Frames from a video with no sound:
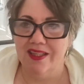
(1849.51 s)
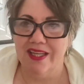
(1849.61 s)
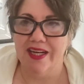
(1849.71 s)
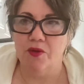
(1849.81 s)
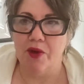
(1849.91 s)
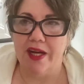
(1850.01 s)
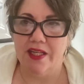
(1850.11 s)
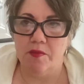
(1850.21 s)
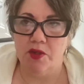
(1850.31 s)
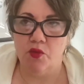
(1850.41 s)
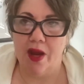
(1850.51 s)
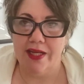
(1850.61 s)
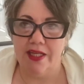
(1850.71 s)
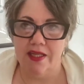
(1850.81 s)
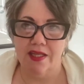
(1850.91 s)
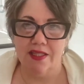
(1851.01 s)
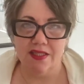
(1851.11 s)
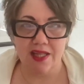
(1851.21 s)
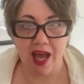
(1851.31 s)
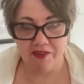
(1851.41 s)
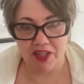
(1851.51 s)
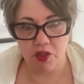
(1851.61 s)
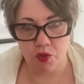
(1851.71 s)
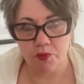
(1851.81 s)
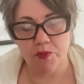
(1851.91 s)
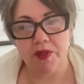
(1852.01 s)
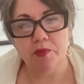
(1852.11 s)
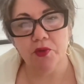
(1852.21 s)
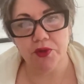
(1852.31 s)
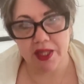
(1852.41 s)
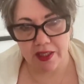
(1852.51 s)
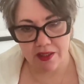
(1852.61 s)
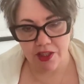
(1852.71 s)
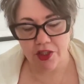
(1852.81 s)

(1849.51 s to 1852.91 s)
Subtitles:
getting ready to be ready is having a group of people that,